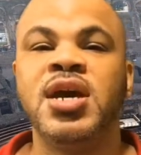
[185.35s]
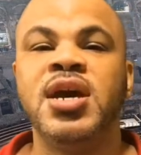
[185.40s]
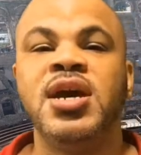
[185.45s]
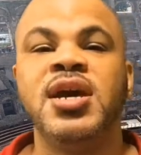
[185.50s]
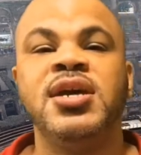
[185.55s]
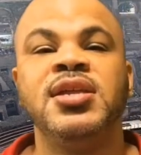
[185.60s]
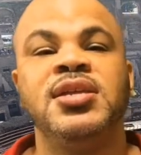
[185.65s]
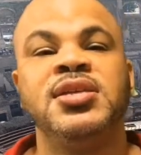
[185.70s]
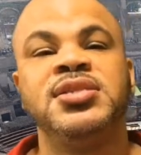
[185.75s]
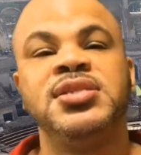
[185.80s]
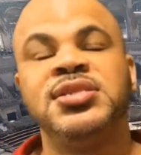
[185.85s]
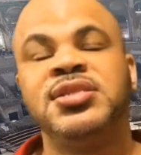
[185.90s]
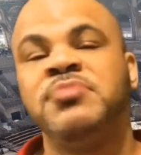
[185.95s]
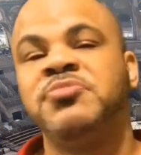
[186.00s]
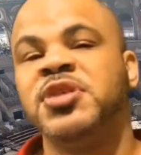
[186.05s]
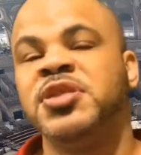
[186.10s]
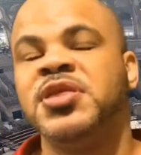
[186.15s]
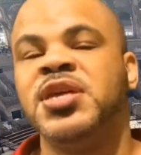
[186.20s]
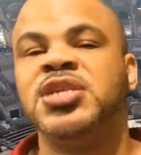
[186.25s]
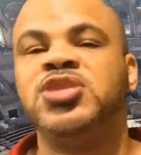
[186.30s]
This is something
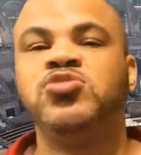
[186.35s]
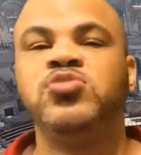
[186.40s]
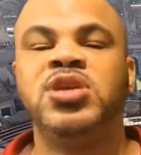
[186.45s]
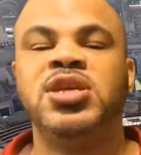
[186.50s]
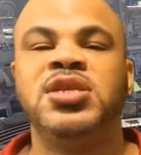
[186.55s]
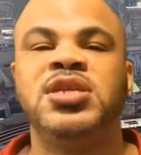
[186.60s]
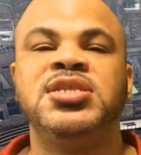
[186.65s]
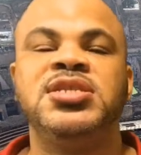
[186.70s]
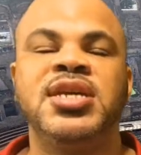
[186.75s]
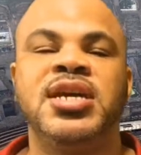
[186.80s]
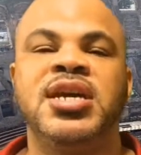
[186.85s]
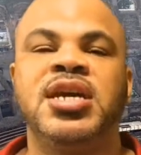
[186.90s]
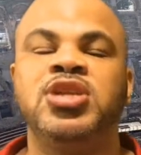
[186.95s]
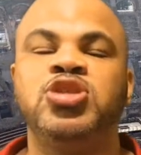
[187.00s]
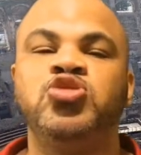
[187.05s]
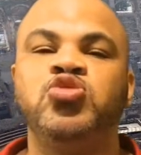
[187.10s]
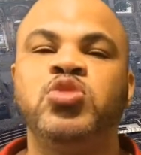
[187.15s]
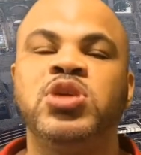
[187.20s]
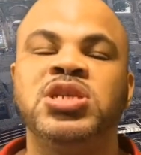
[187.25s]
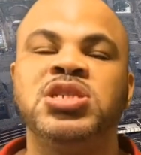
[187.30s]
that you need to take into
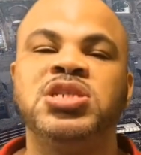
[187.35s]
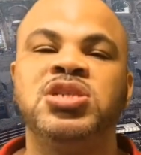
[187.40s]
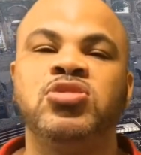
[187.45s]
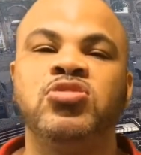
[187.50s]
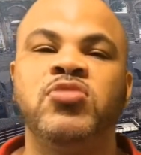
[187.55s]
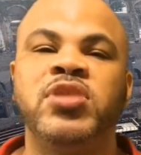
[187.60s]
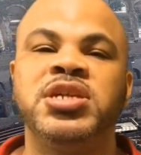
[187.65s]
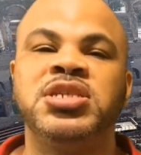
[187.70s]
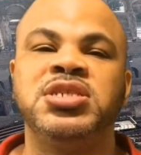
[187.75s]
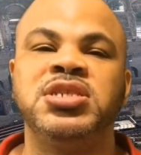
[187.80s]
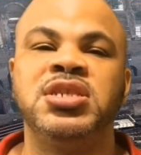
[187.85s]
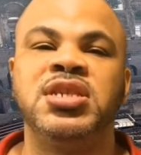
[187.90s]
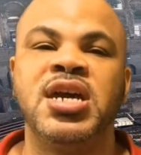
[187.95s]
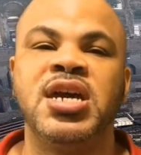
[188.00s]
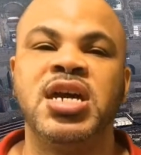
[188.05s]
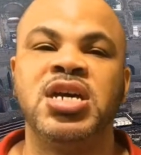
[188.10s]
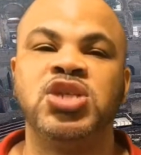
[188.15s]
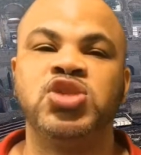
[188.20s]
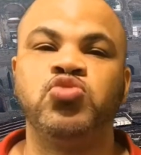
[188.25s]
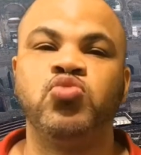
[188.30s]
consideration
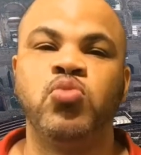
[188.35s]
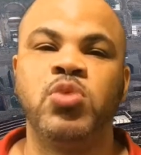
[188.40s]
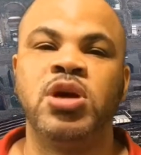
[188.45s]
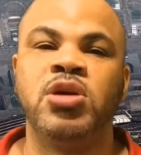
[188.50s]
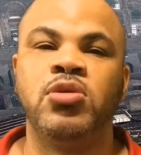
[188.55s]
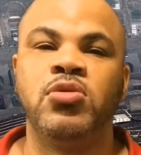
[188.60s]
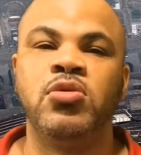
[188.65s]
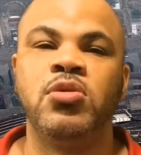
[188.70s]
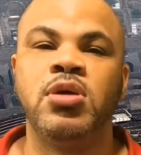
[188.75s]
as well.